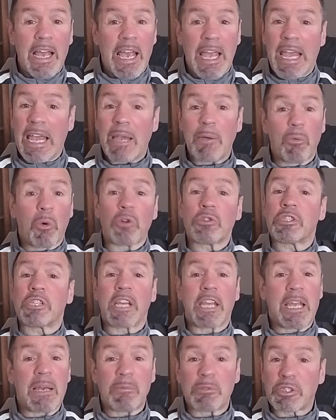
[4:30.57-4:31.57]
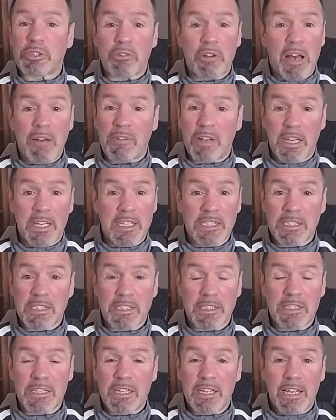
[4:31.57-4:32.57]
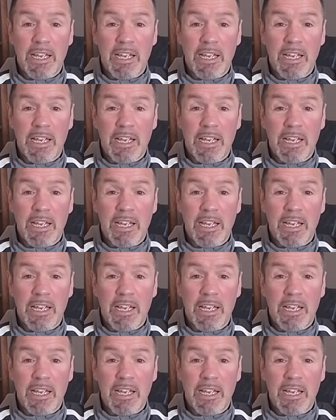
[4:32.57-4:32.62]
He once again was a revelation.